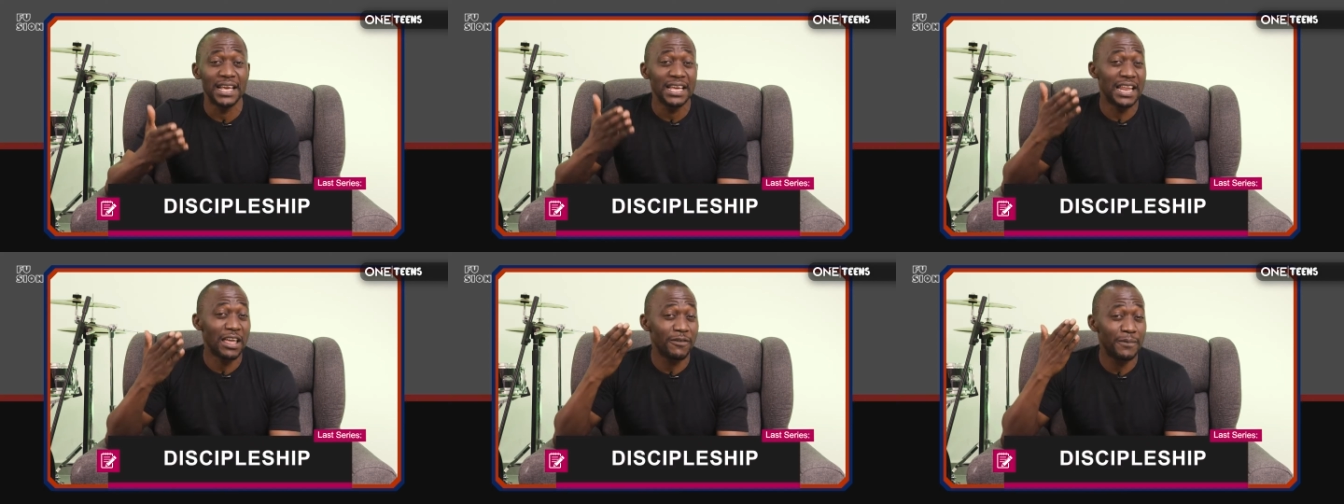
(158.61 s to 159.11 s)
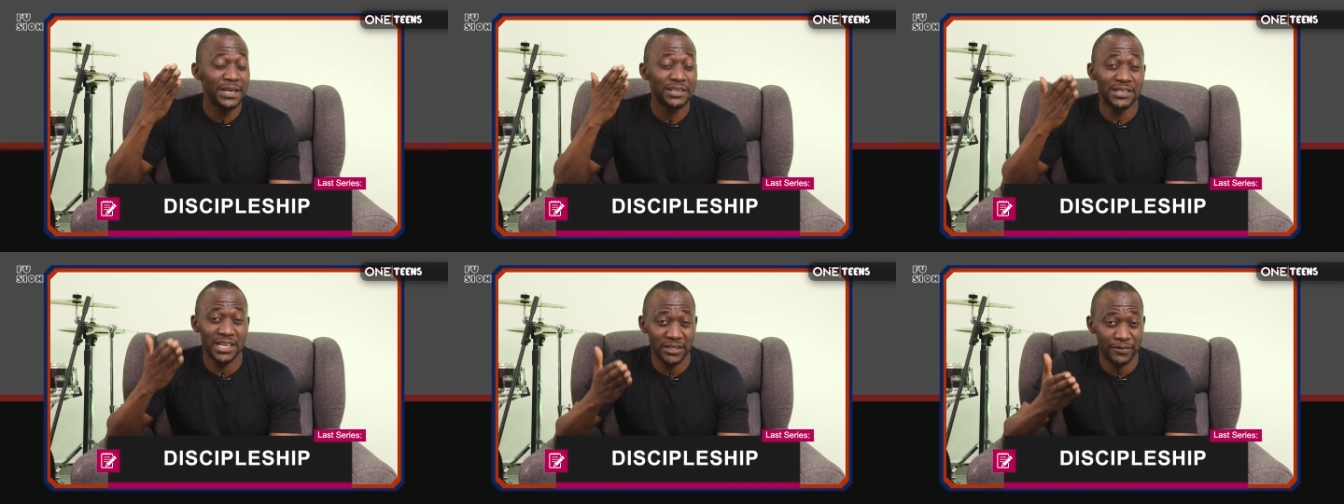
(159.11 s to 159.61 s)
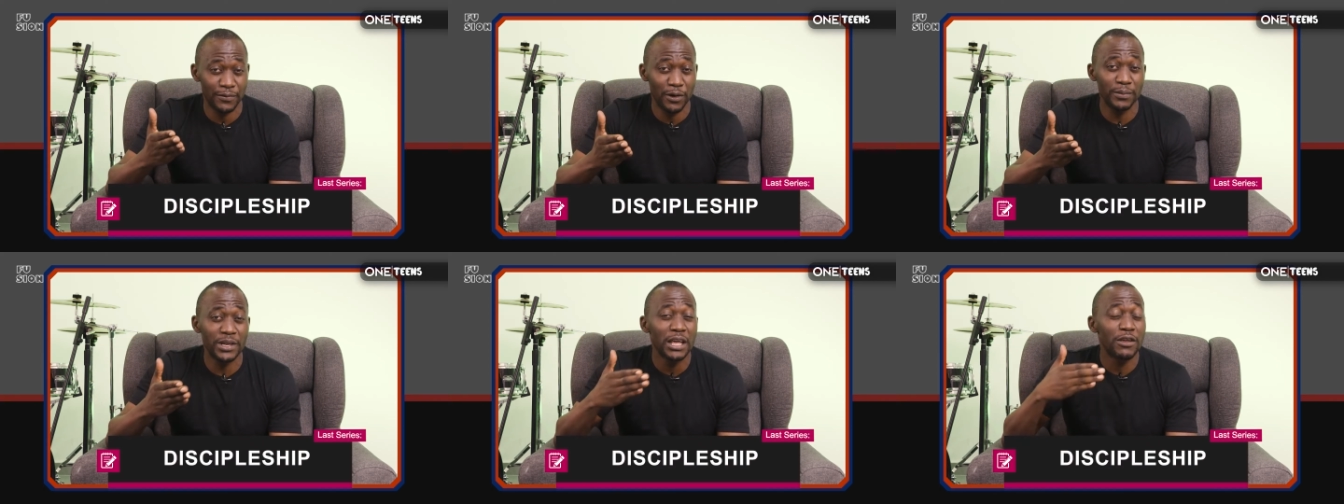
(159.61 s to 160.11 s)
that you've been
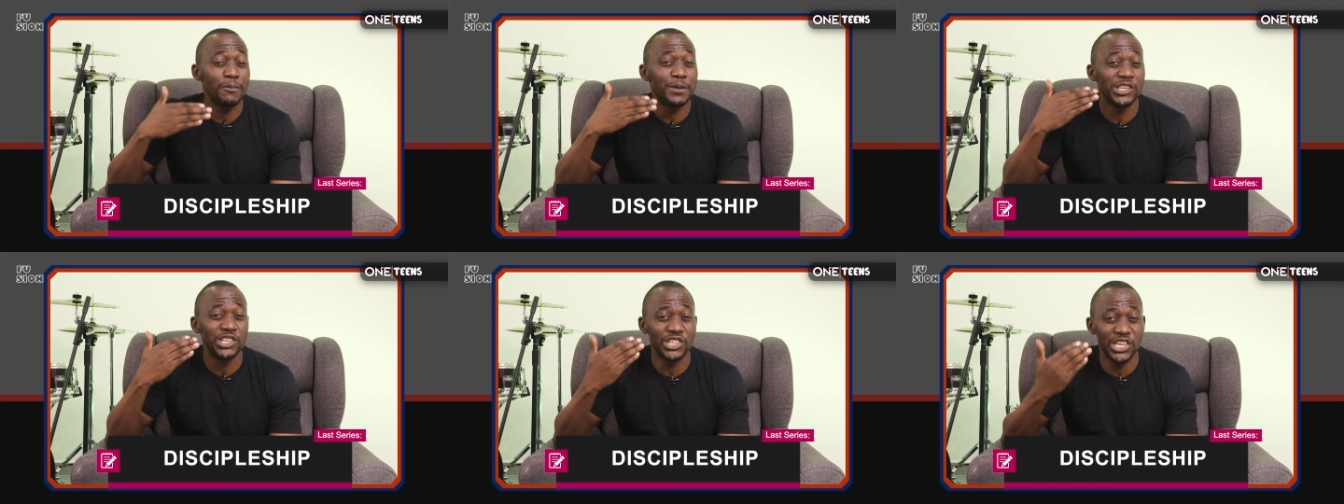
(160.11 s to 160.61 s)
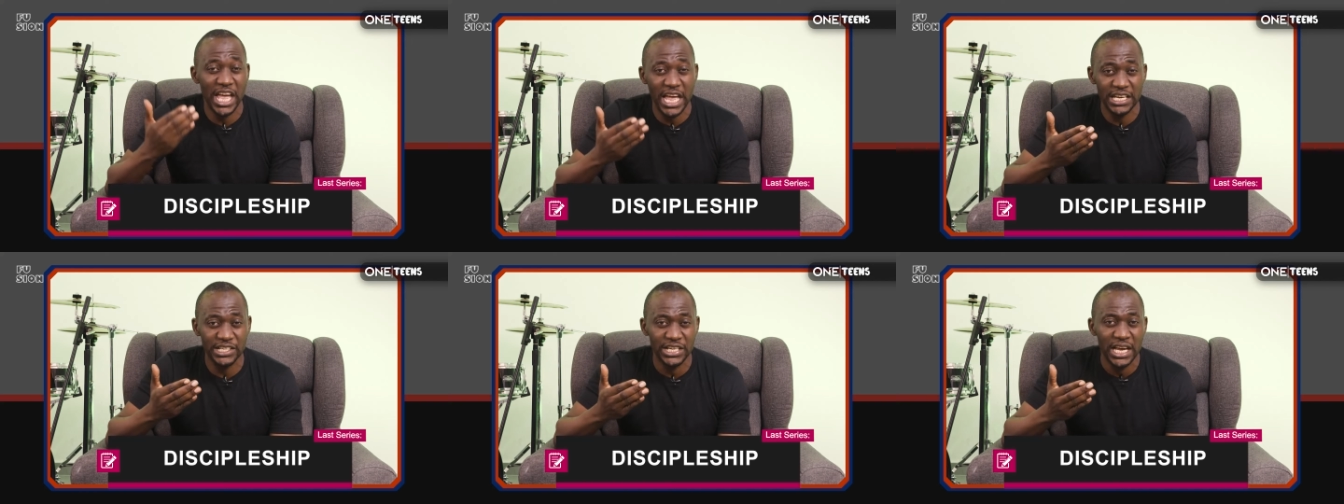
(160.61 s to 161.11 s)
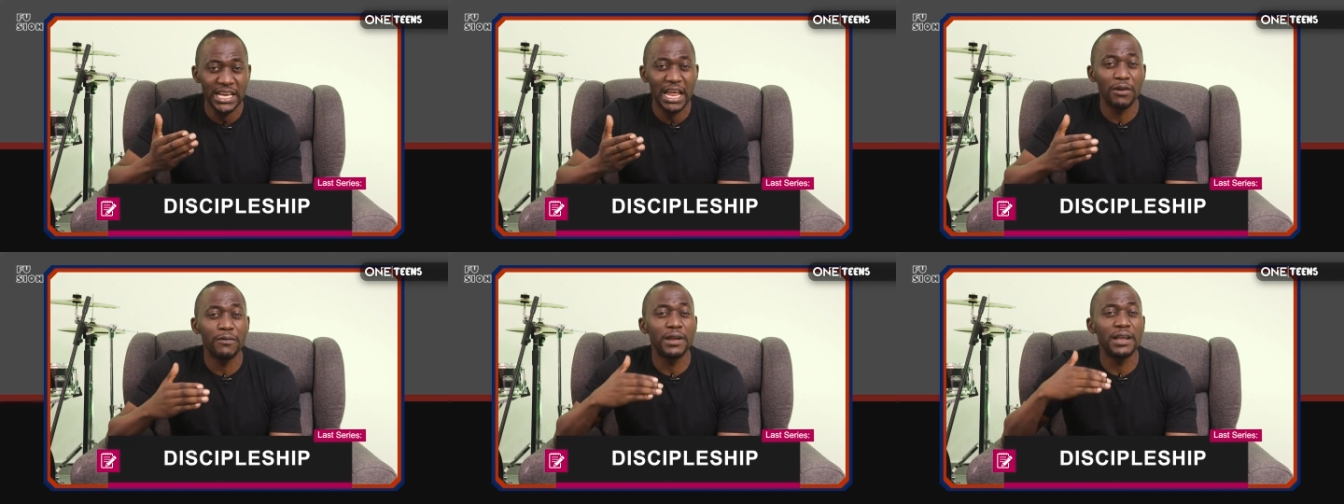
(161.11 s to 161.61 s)
transformed, you've been changed, that
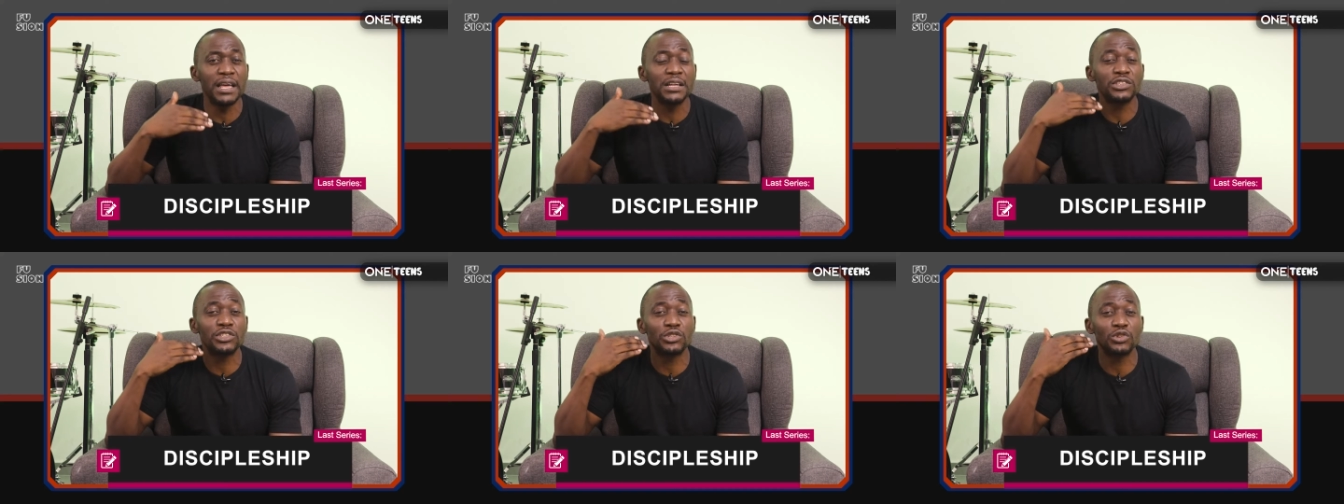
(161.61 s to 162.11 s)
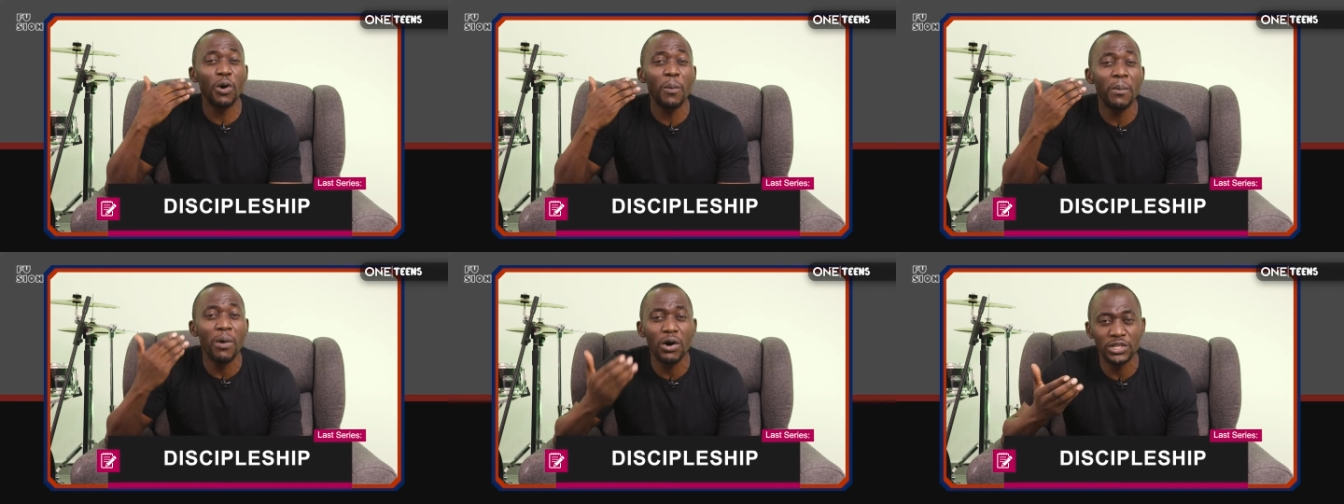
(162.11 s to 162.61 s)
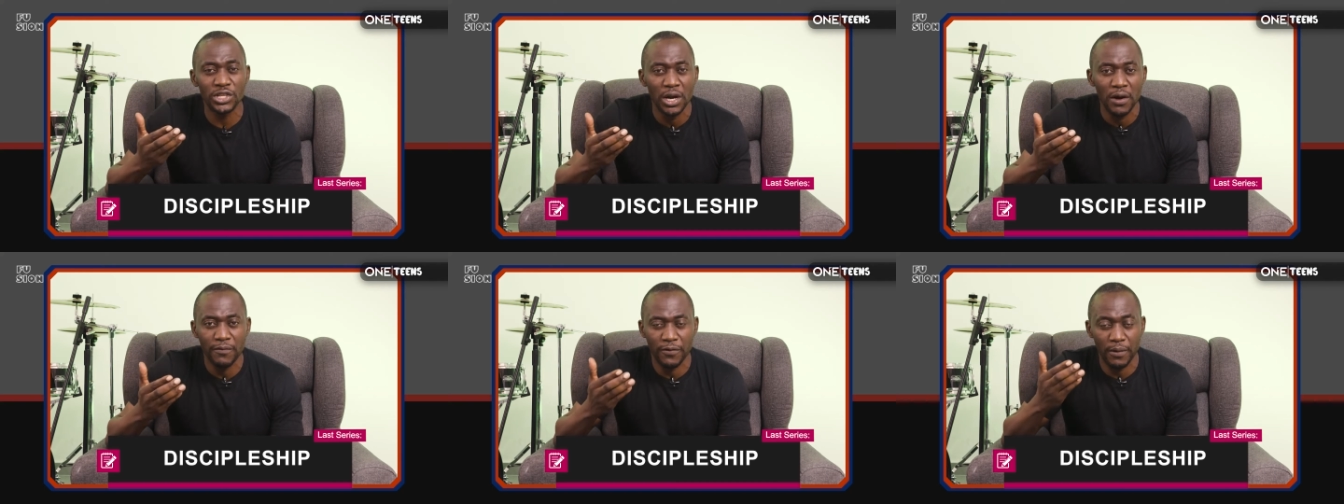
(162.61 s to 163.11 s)
you've learned so much
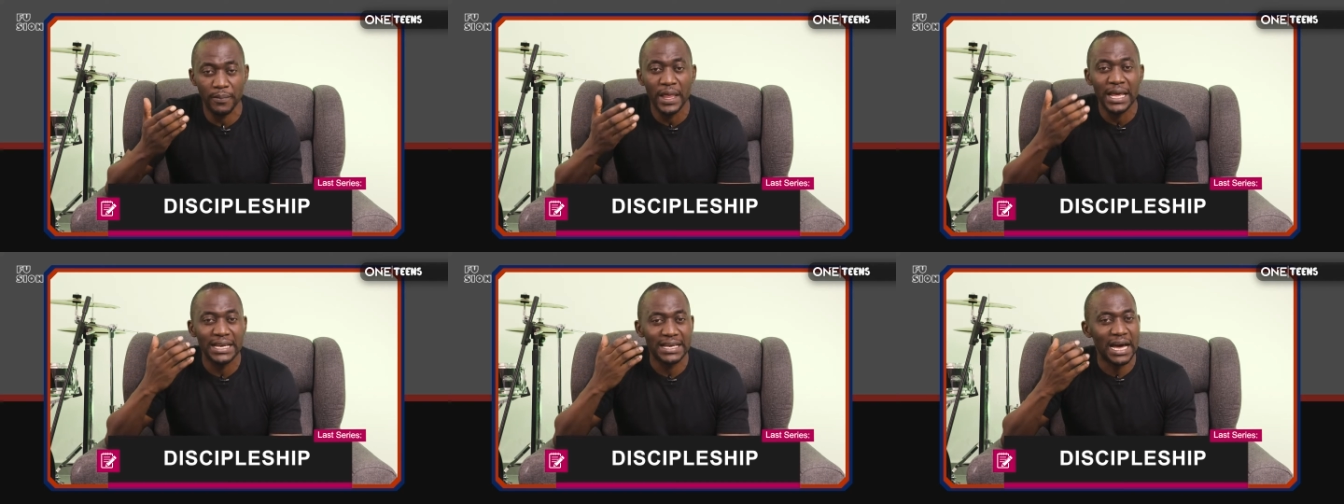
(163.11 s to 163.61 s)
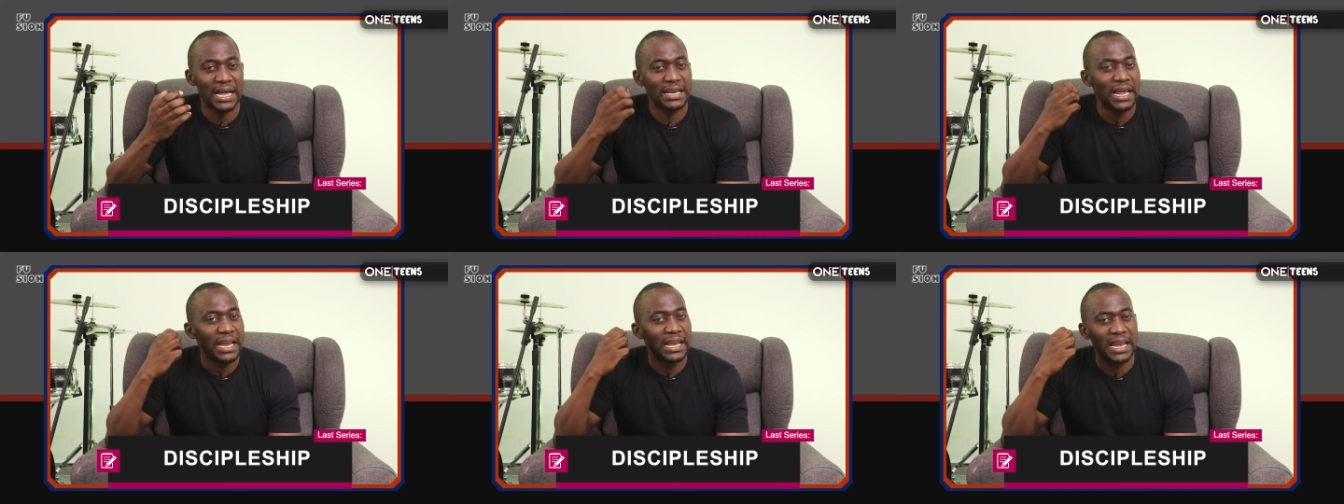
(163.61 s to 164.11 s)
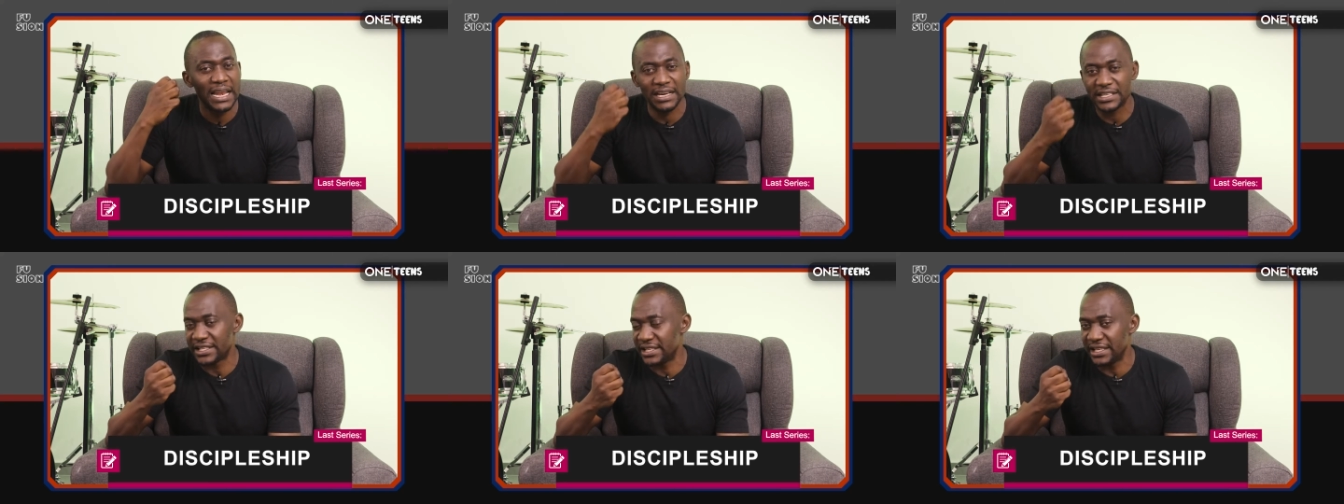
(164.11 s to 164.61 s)
from that
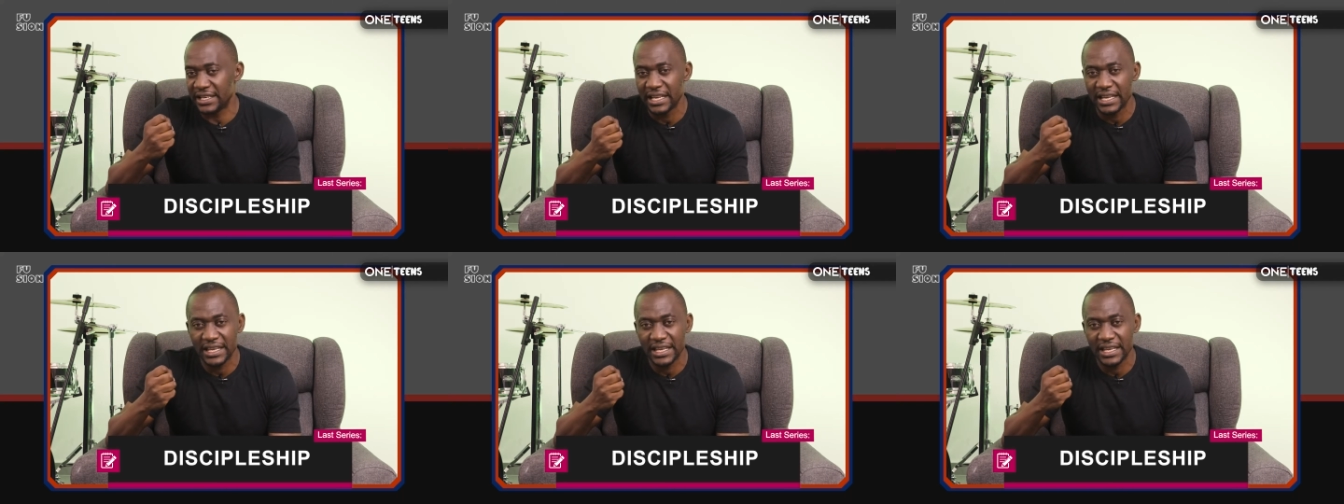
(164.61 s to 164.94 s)
lesson.